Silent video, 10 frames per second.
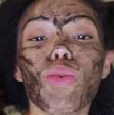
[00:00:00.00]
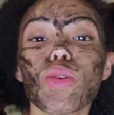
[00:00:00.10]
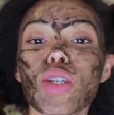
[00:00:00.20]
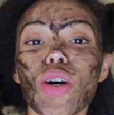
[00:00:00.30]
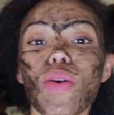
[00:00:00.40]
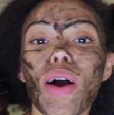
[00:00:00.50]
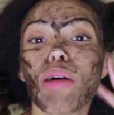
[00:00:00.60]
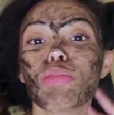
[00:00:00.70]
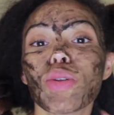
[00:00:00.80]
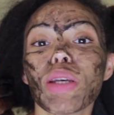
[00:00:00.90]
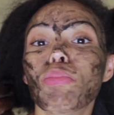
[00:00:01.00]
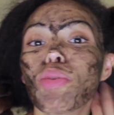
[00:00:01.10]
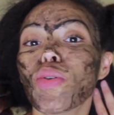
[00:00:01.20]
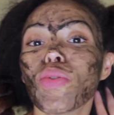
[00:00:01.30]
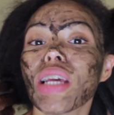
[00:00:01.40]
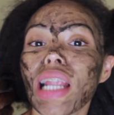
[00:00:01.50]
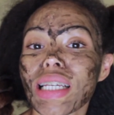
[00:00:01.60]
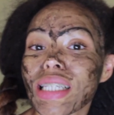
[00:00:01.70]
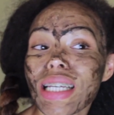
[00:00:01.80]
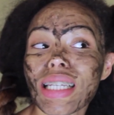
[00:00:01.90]
also helps to improve the
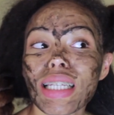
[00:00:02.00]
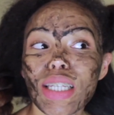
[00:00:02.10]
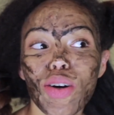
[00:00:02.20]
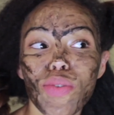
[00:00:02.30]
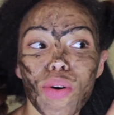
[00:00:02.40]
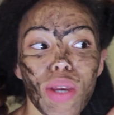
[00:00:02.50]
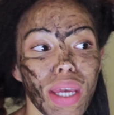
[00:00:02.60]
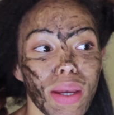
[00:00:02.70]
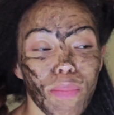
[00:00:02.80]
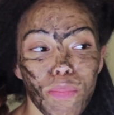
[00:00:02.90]
elasticity of your hair.